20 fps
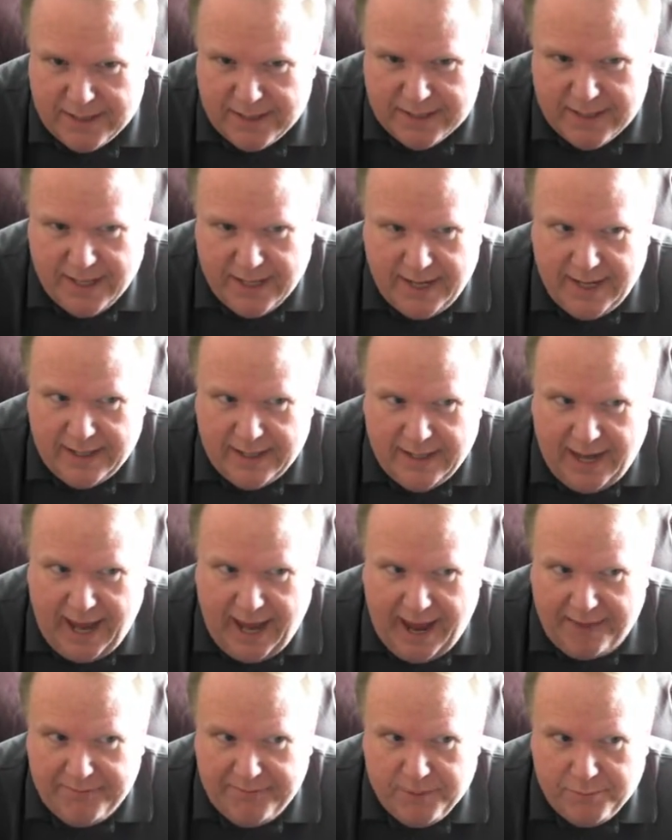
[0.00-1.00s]
is he had it
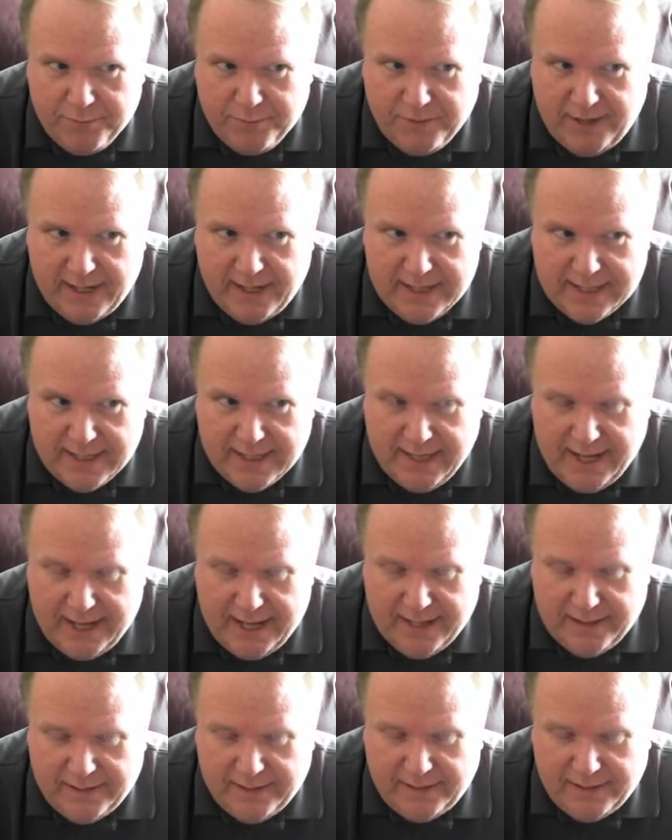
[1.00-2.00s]
half the price he
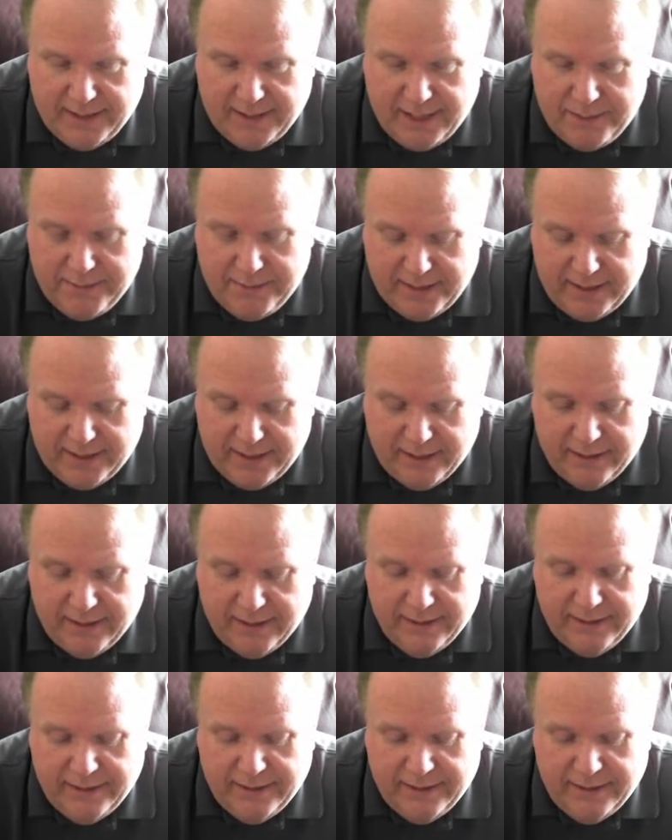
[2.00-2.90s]
had it on eBay.